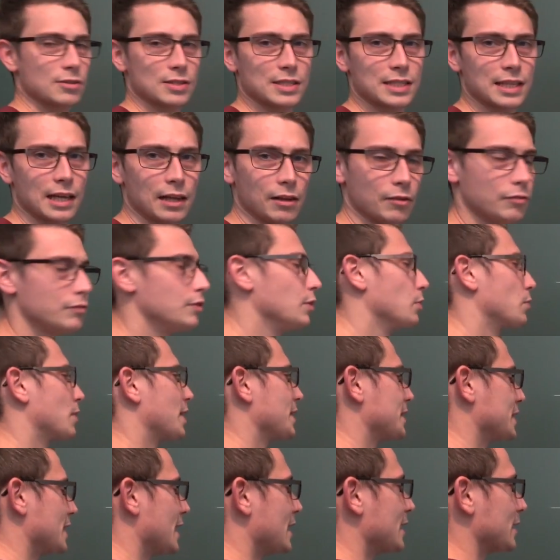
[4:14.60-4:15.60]
yourself a
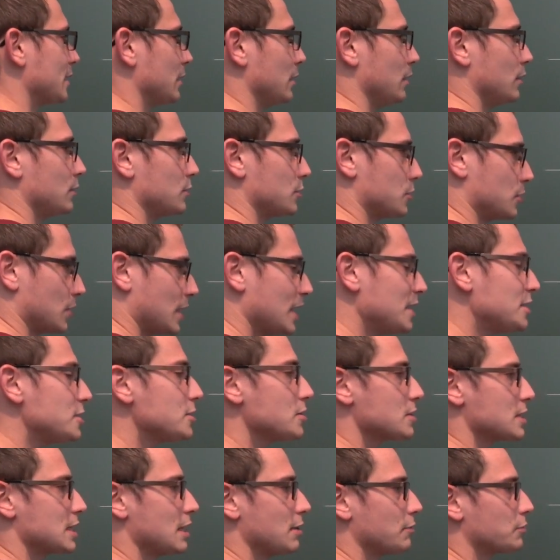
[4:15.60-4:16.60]
right angle? To get
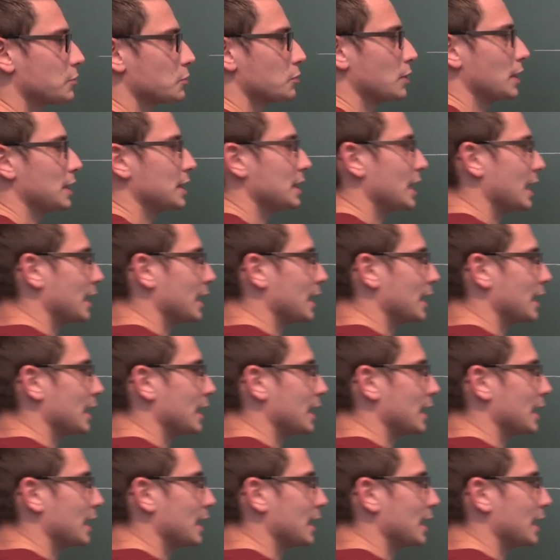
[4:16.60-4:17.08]
yourself the right